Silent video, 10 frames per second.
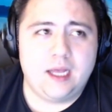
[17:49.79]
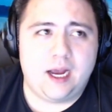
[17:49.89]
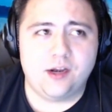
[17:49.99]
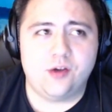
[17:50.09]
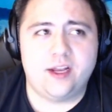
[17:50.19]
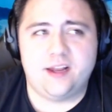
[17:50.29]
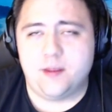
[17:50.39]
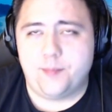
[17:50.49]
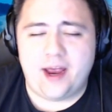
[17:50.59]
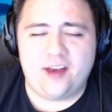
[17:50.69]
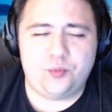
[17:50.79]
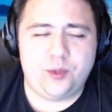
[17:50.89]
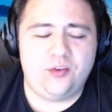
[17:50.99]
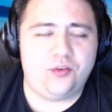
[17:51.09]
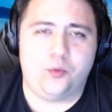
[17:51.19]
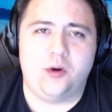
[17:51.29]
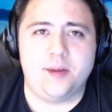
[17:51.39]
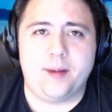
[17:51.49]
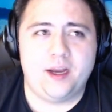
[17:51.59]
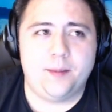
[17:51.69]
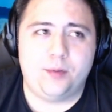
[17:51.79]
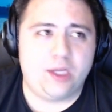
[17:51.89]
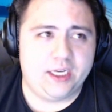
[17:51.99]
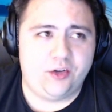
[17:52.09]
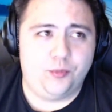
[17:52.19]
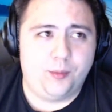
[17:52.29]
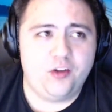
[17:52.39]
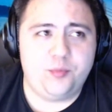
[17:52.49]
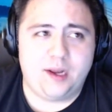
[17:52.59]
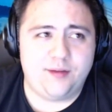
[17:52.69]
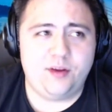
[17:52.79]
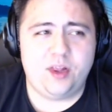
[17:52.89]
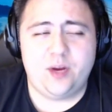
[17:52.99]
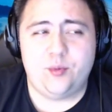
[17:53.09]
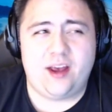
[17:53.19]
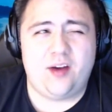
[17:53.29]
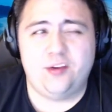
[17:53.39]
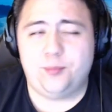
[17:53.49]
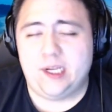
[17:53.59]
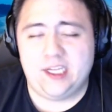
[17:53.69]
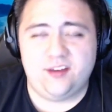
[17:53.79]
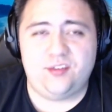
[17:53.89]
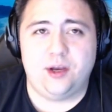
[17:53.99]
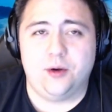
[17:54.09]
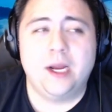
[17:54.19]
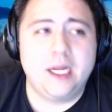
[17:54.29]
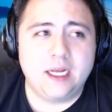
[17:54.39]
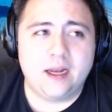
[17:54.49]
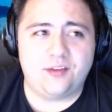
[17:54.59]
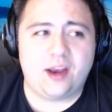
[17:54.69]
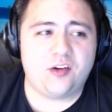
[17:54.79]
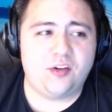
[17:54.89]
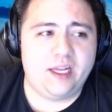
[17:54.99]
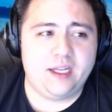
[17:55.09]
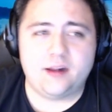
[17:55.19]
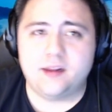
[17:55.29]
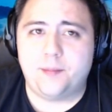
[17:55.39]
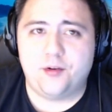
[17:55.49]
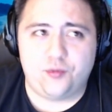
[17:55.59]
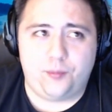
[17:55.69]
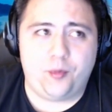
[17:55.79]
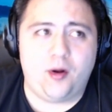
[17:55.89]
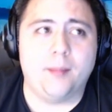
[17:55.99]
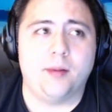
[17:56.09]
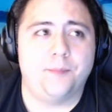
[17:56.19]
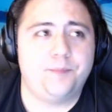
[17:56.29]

I know that in the past we used to worry about him playing too much, but I feel like with how he's played this year, it's actually not that much of a problem.